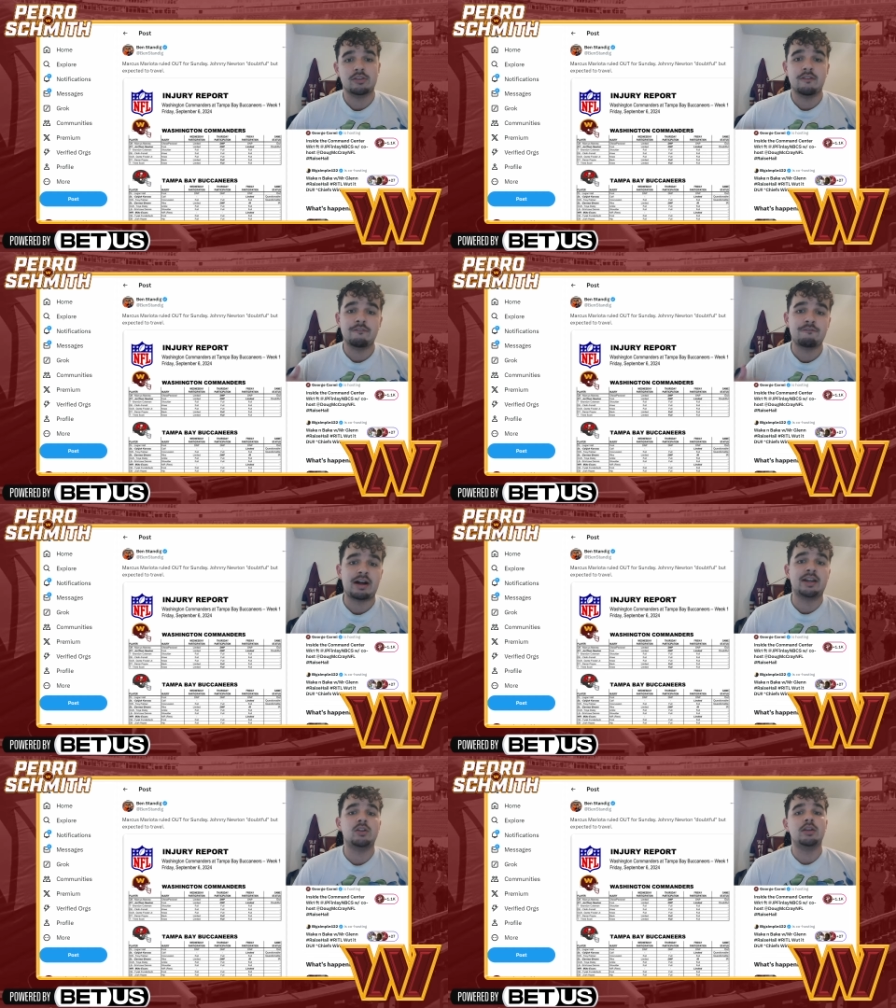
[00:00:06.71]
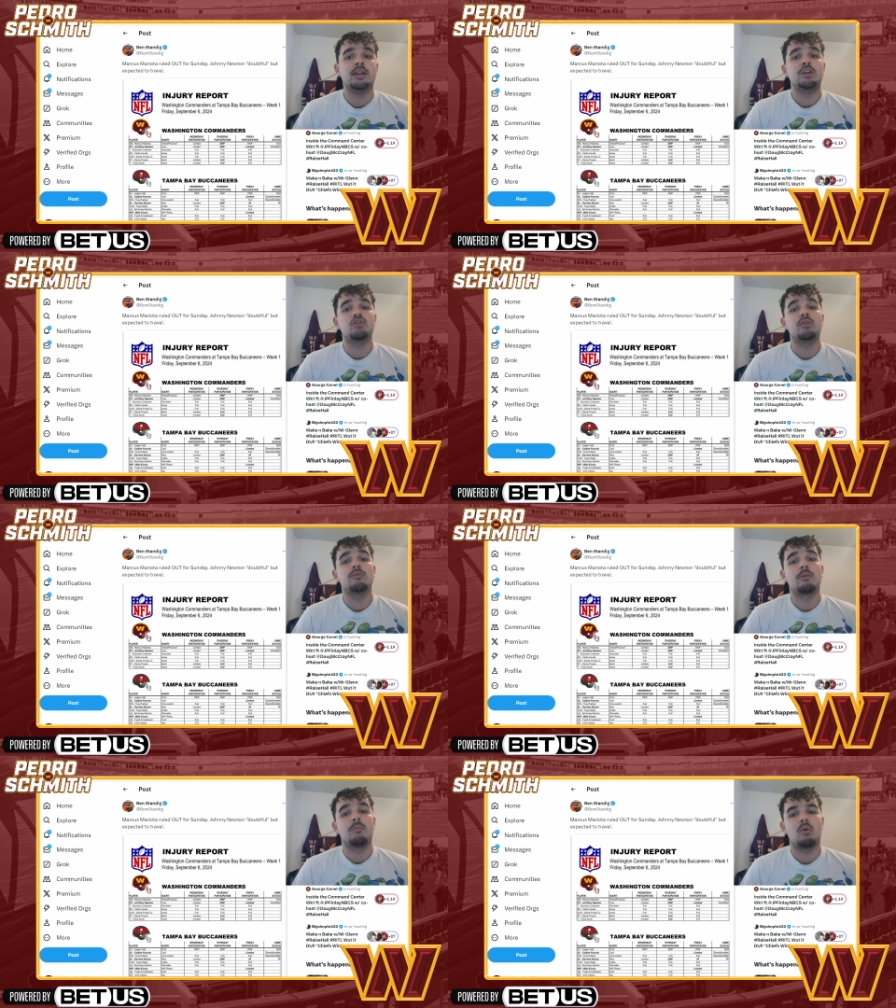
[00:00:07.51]
The final injury
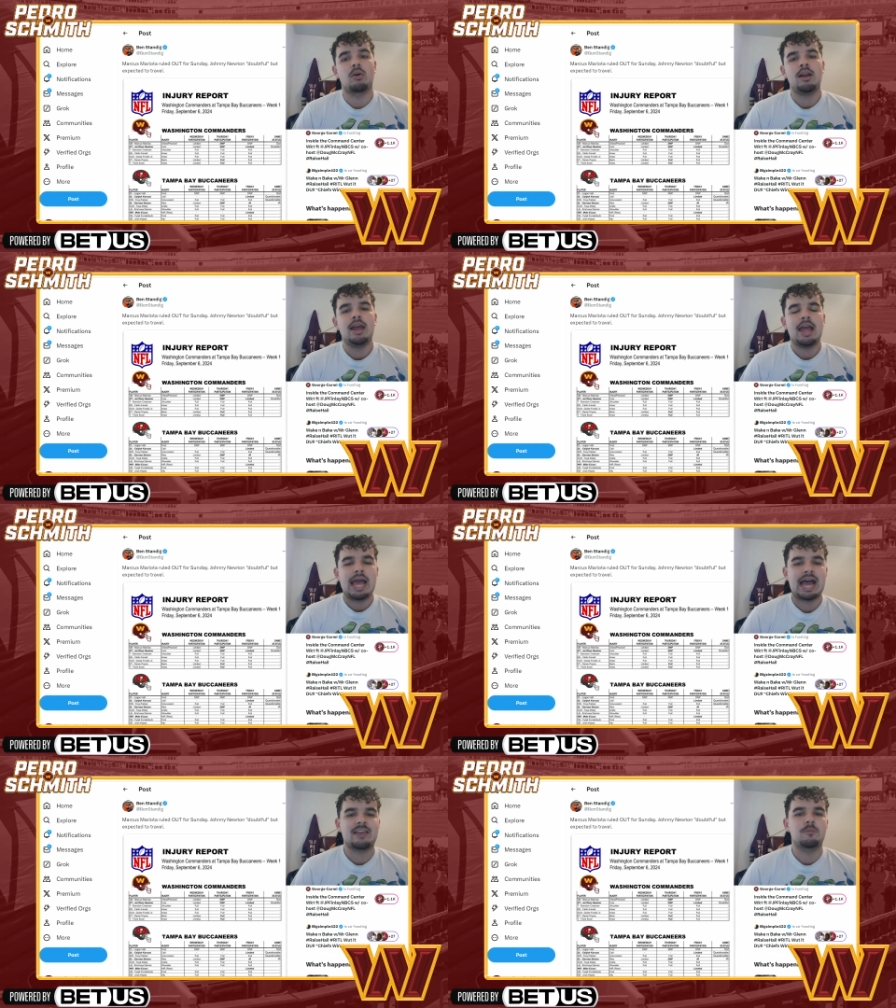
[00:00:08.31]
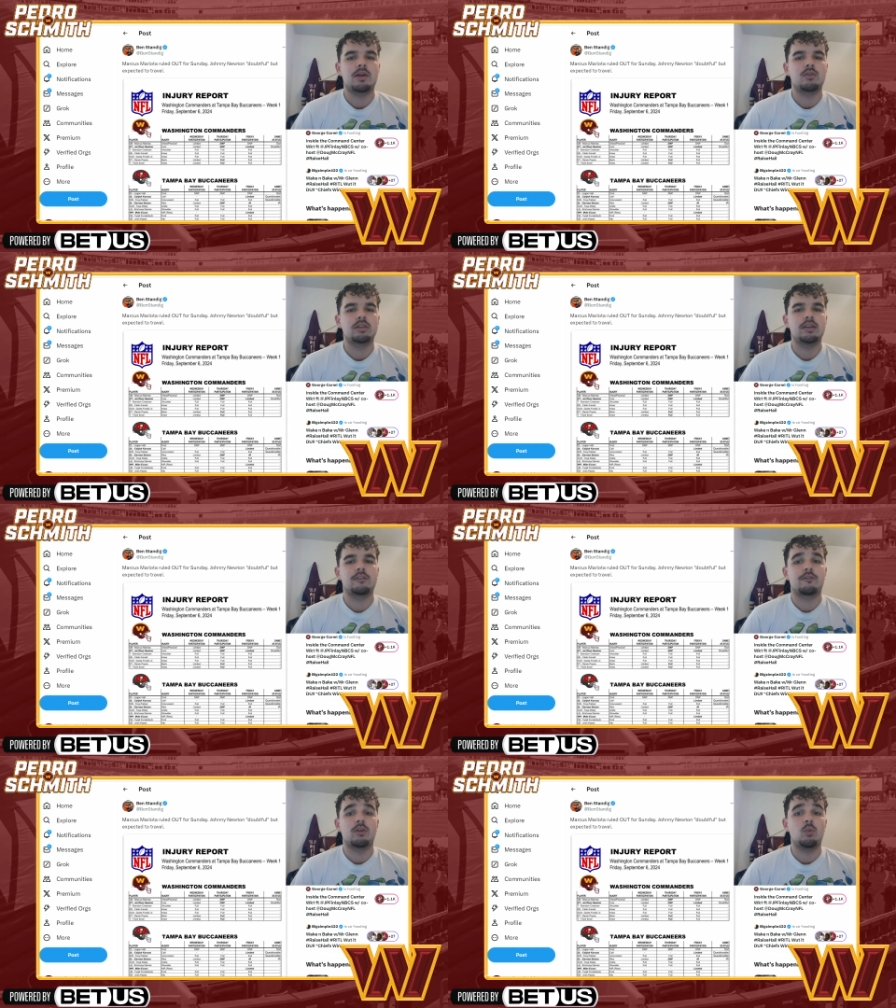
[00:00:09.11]
report has been
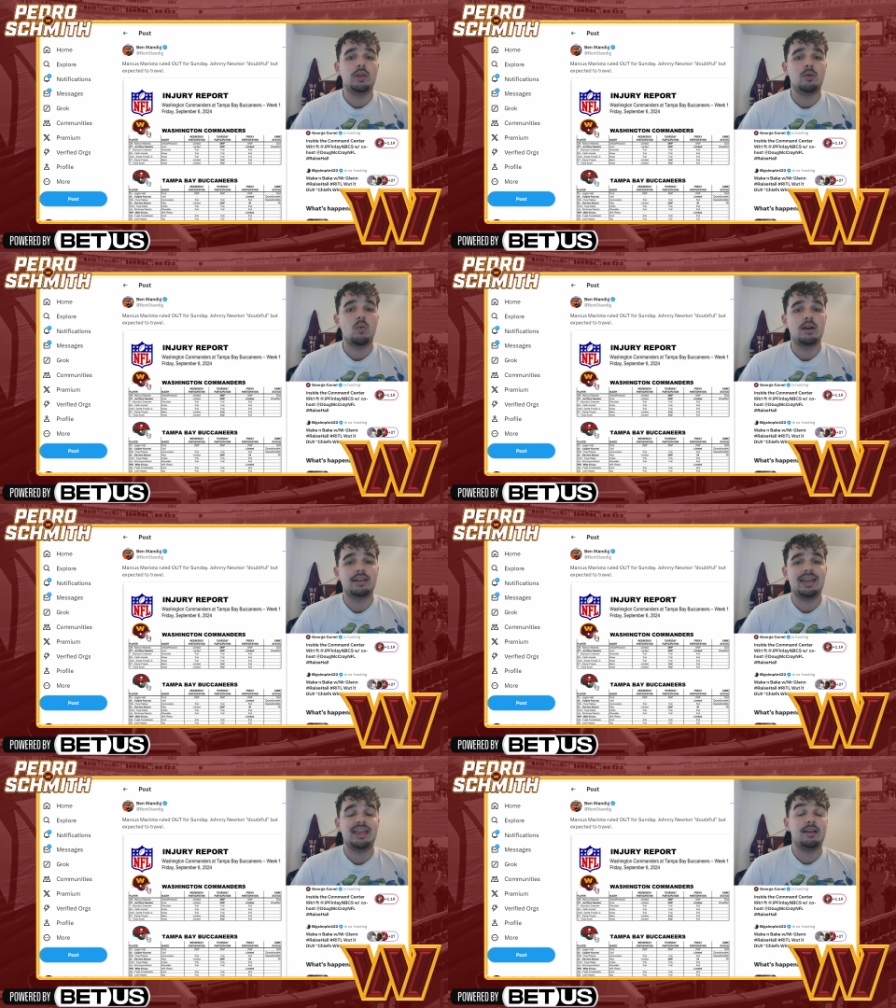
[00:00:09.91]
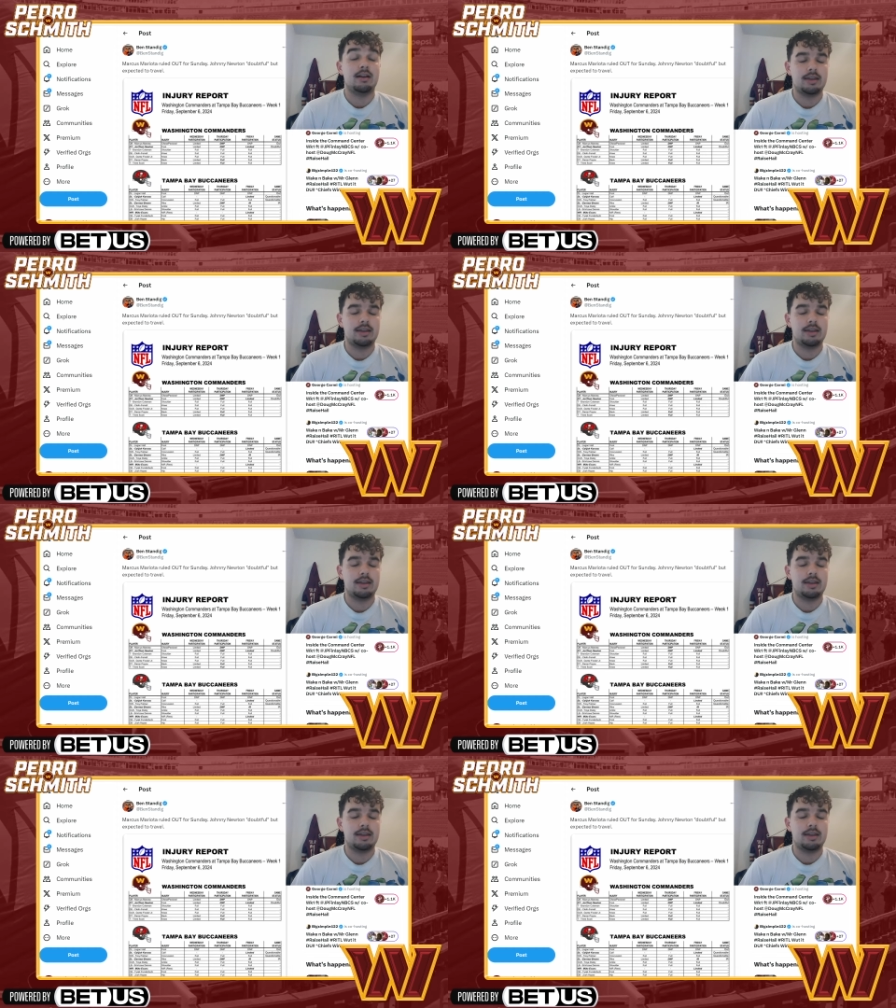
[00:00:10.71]
released for the Week 1 game